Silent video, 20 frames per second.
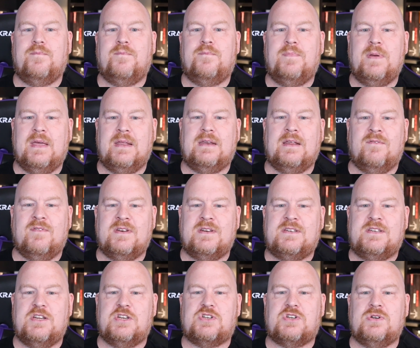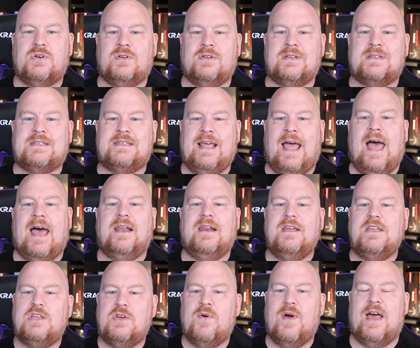bit of additional
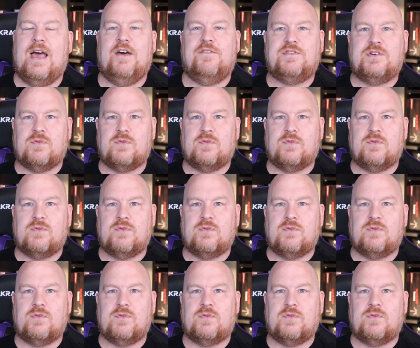data you have